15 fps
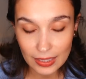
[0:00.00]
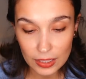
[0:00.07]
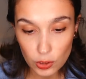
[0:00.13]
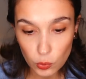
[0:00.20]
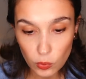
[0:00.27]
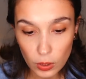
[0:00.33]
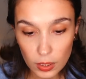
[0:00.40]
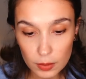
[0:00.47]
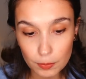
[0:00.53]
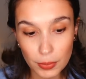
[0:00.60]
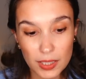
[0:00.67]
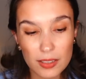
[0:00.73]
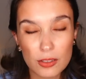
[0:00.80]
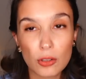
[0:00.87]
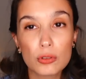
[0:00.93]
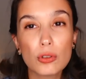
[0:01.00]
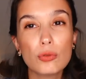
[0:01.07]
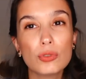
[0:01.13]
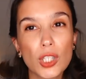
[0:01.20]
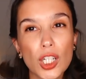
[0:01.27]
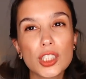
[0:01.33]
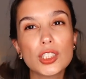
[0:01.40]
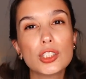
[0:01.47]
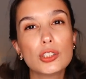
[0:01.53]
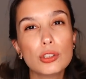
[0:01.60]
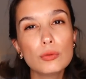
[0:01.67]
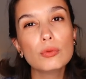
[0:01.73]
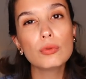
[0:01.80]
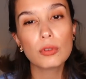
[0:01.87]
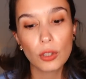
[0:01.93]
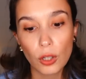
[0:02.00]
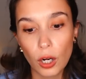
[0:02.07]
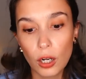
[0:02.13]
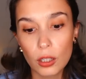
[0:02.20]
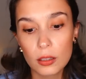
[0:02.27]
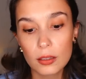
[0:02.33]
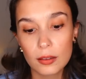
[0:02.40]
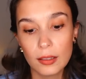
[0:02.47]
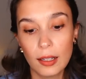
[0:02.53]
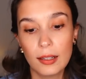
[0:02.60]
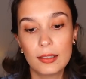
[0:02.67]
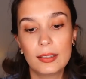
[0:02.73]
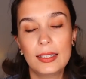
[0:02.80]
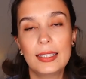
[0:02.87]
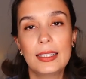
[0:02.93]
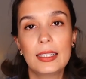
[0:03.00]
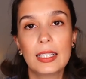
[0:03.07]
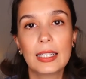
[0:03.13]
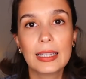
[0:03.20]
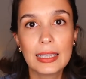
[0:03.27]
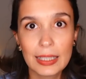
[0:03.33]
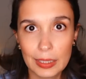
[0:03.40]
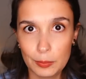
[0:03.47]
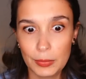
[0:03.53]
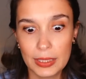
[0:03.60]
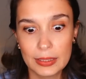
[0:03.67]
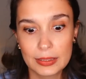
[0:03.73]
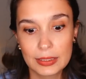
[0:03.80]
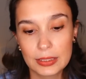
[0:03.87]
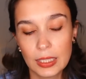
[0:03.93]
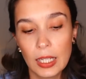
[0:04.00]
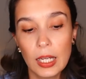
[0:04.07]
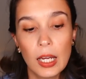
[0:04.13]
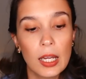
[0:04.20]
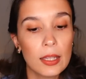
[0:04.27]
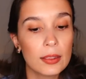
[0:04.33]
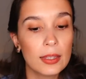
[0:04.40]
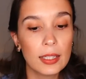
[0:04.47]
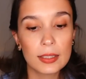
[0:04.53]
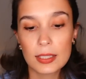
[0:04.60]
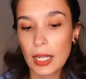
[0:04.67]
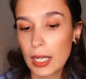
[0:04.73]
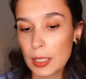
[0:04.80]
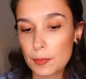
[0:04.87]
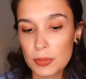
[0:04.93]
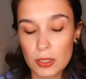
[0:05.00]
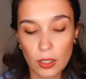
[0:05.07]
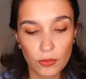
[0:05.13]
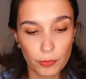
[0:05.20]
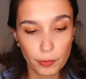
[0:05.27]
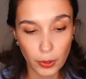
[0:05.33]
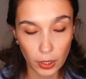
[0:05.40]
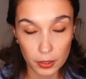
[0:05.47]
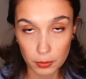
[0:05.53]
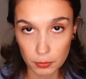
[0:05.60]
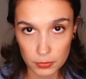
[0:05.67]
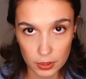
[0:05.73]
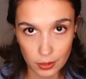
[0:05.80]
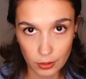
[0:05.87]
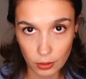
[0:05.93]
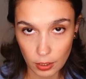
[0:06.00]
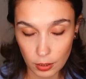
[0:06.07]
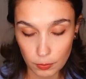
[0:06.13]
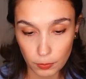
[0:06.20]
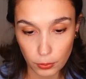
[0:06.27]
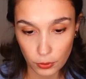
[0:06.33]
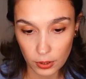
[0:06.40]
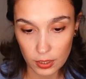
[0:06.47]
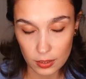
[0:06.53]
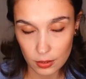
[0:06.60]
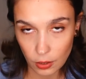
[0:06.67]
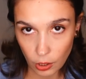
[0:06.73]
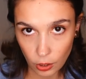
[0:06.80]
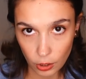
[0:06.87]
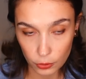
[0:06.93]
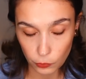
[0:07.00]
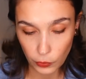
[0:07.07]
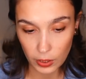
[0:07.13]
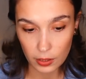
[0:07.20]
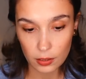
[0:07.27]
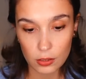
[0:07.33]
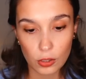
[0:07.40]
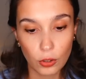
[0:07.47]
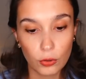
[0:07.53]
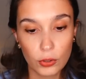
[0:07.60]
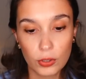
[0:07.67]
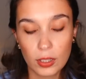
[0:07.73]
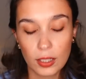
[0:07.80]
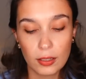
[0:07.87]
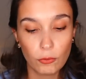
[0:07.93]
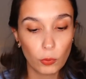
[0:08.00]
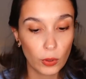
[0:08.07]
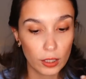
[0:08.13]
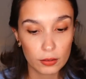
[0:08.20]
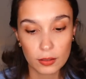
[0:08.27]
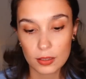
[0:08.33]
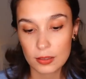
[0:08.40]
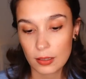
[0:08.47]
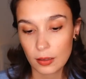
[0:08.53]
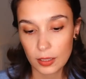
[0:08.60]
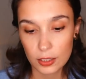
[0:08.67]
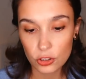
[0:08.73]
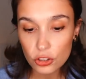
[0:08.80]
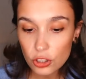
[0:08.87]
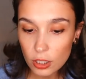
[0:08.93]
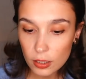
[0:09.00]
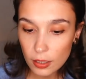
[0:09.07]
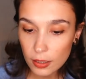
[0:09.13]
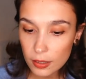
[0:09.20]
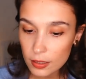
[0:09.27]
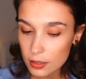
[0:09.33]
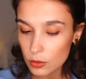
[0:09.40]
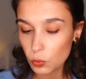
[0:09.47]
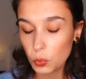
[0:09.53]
that you want, but it's also not too long that it limits the types of bottoms that you can put this on with. So you can wear this like she is